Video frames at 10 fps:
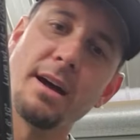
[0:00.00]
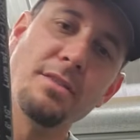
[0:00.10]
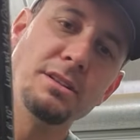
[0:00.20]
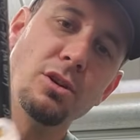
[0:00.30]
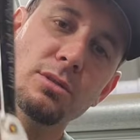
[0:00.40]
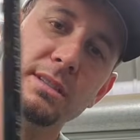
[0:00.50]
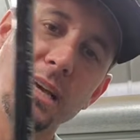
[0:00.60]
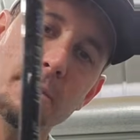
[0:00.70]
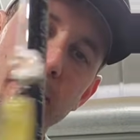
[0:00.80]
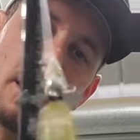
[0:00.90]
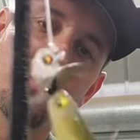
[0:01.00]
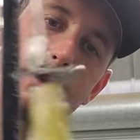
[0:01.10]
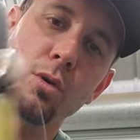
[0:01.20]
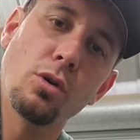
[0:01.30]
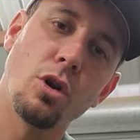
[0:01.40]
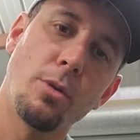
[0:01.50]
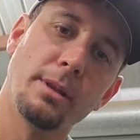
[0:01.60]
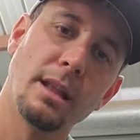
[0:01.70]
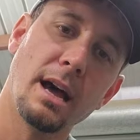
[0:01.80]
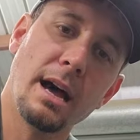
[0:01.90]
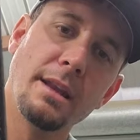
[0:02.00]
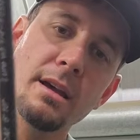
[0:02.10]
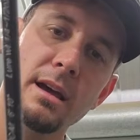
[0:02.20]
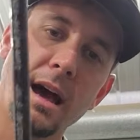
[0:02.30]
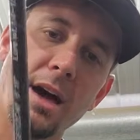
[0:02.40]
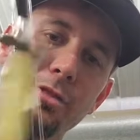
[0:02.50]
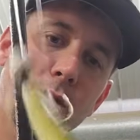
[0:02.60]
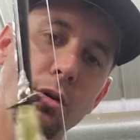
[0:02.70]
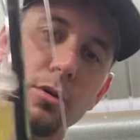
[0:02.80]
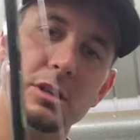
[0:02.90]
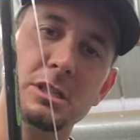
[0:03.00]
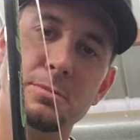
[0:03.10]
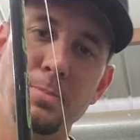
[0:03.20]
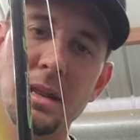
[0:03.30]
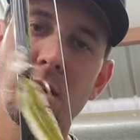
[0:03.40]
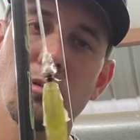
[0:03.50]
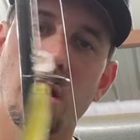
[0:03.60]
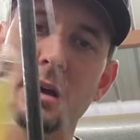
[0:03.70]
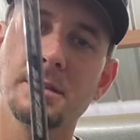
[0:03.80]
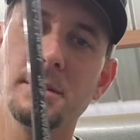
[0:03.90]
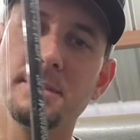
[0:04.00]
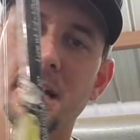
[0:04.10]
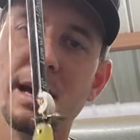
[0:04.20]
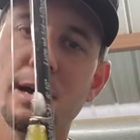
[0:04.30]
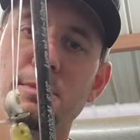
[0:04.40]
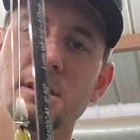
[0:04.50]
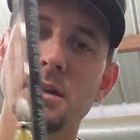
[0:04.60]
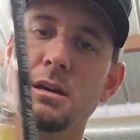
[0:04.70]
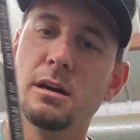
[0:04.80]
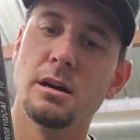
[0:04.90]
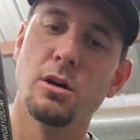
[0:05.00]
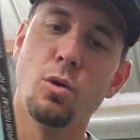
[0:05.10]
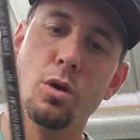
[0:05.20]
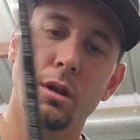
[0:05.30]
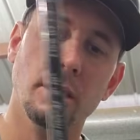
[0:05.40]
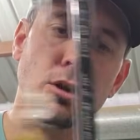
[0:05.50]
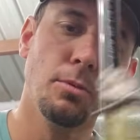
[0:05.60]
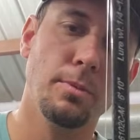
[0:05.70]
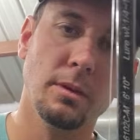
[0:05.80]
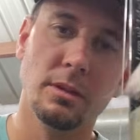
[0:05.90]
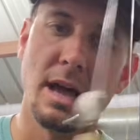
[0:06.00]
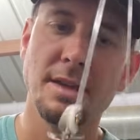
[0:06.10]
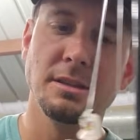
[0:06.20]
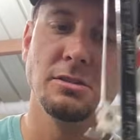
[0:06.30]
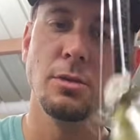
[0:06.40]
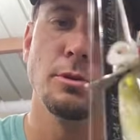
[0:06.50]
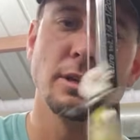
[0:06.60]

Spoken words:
got this on 10-pound fluorocarbon line. I'll throw it on a spinning rod sometimes or a little light. This is almost